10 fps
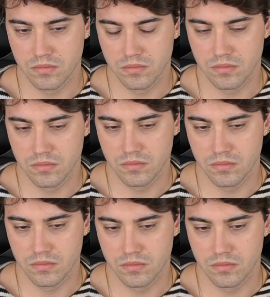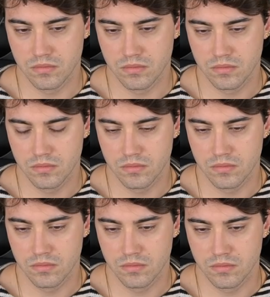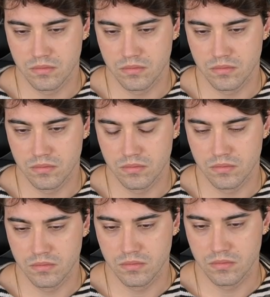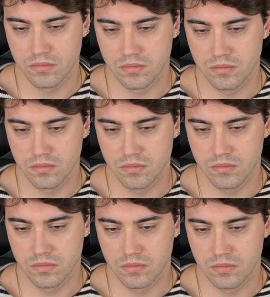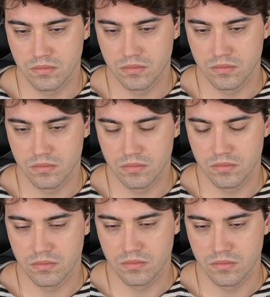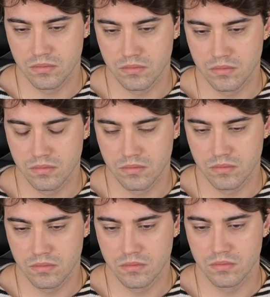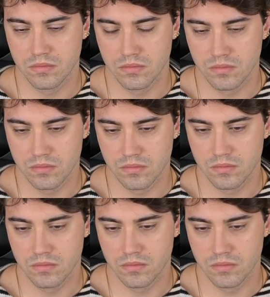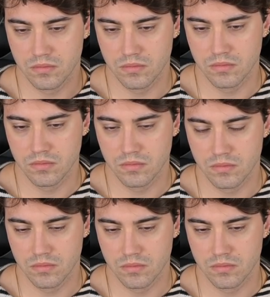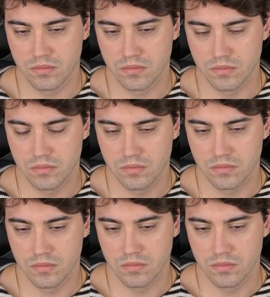(not speaking)